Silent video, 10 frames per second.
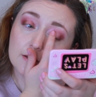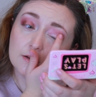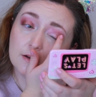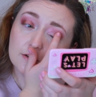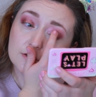
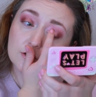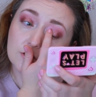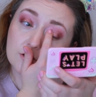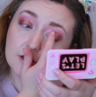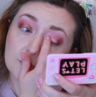Not as
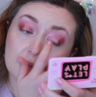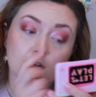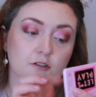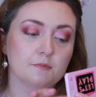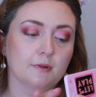creamy
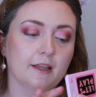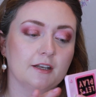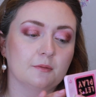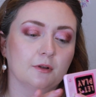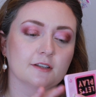or as
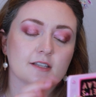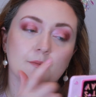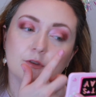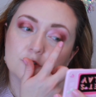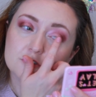blendable as
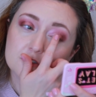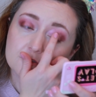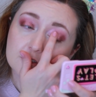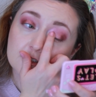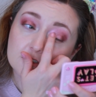I'm used to
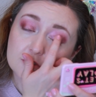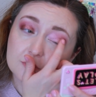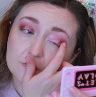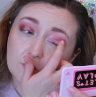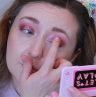for their
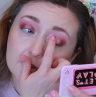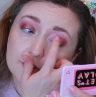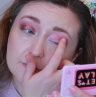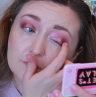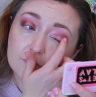shimmer formula.